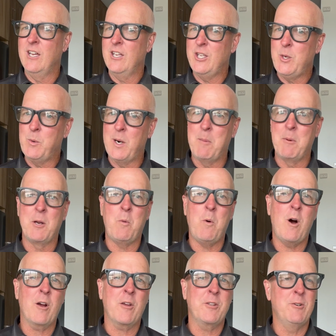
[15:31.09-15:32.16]
you were able to
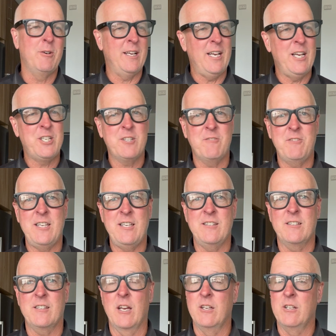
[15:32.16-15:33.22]
walk through each of
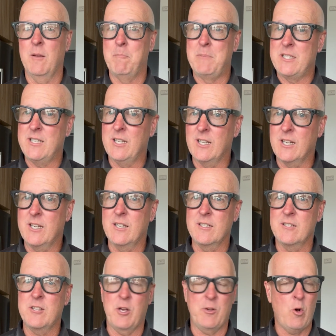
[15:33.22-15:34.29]
these
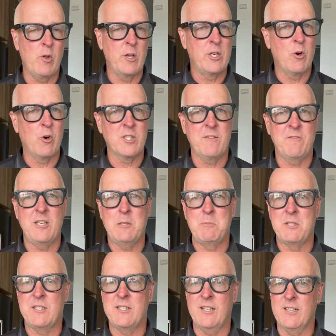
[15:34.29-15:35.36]
basilicas, the holy doors of these
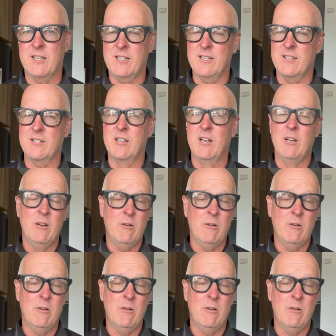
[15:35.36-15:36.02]
basilicas,